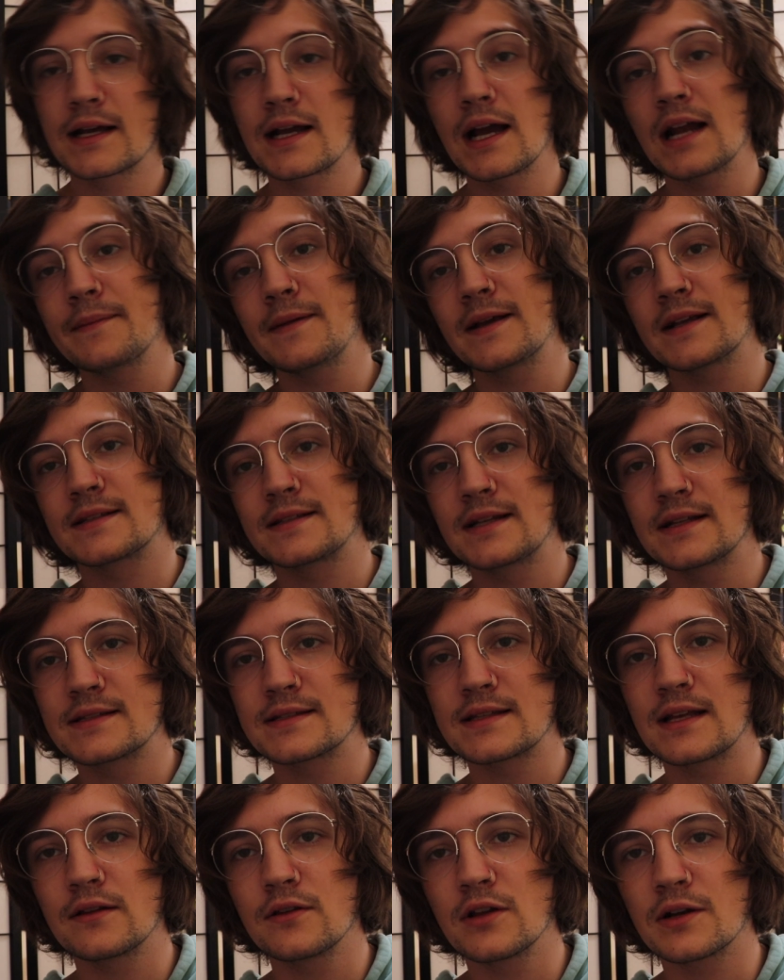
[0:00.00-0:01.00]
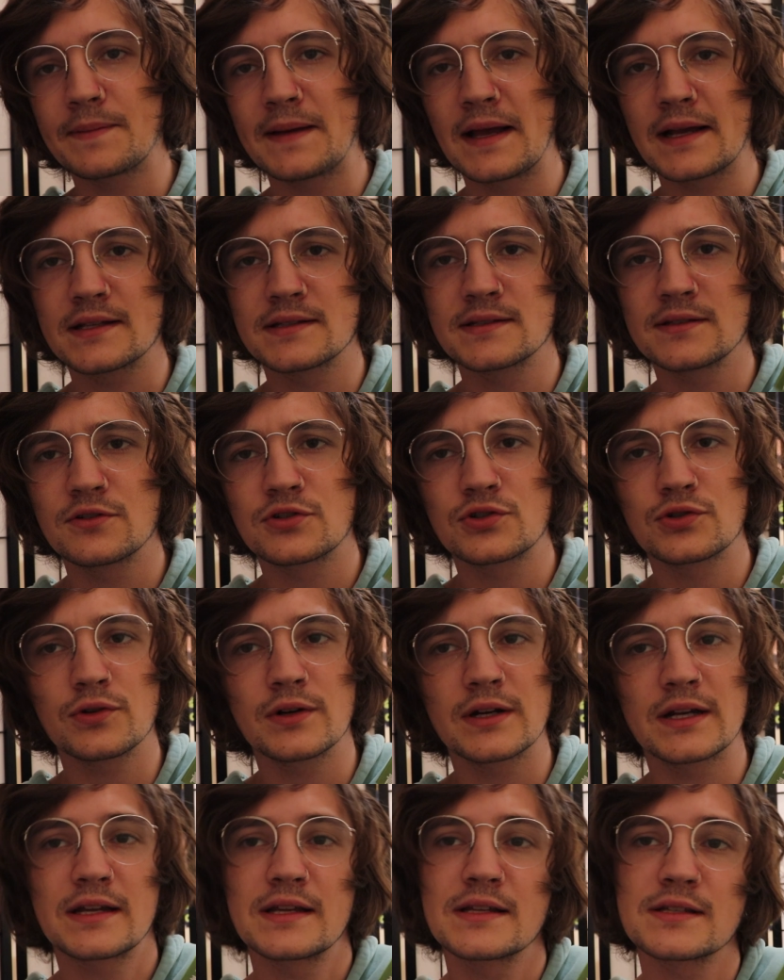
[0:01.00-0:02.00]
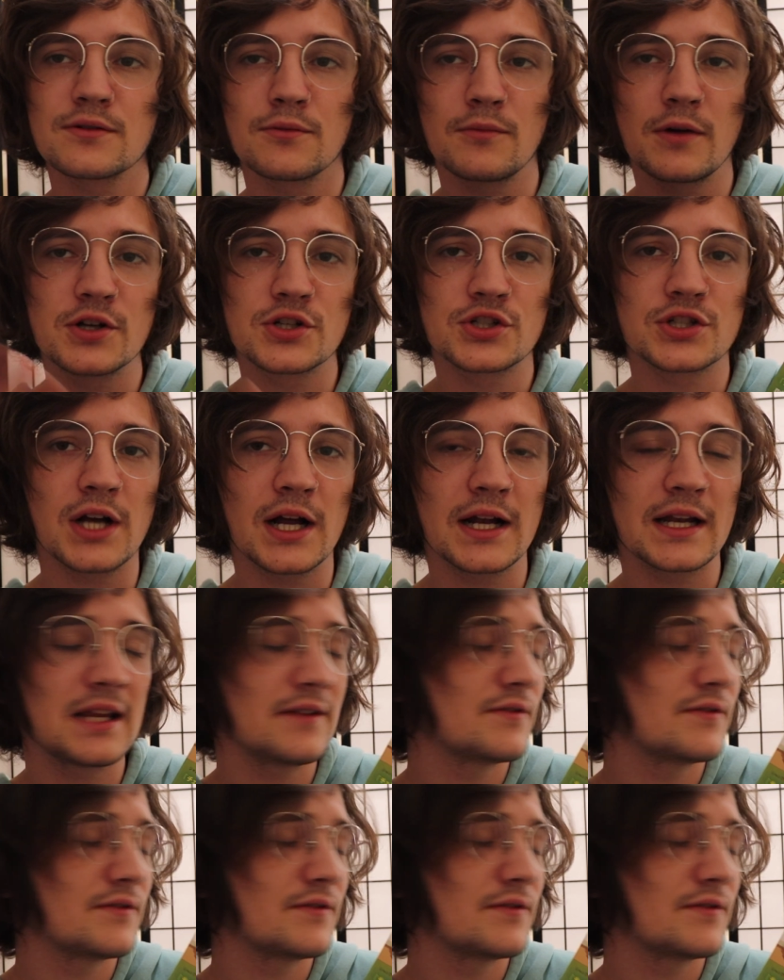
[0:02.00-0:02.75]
it kind of makes sense that Look Back is so short. It is a one-shot.